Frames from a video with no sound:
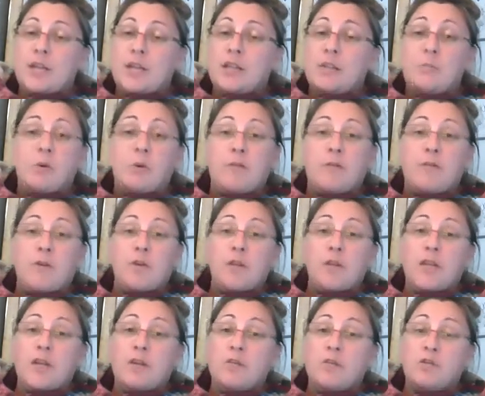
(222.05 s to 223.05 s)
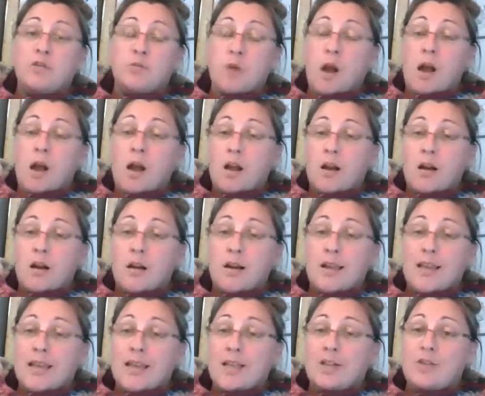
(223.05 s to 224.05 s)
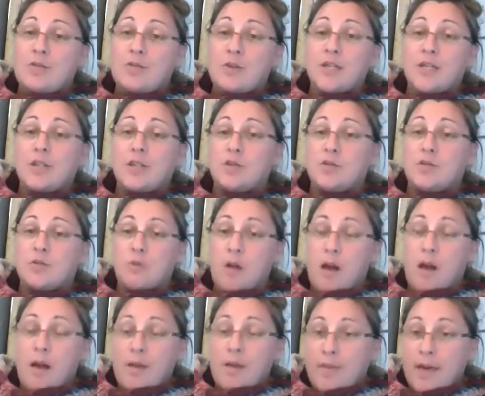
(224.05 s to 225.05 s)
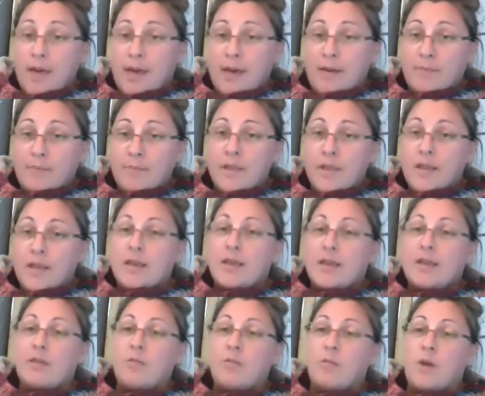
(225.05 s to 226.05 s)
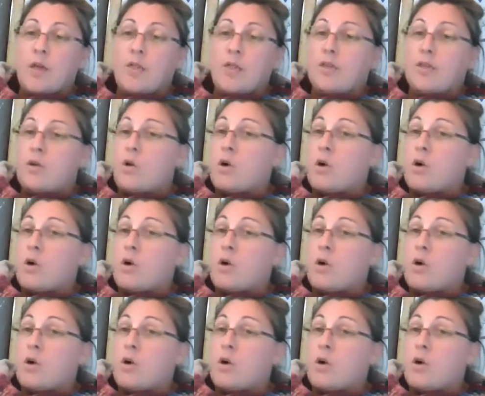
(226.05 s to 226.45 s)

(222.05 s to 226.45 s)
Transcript: the portfolio drawer and you can draw them with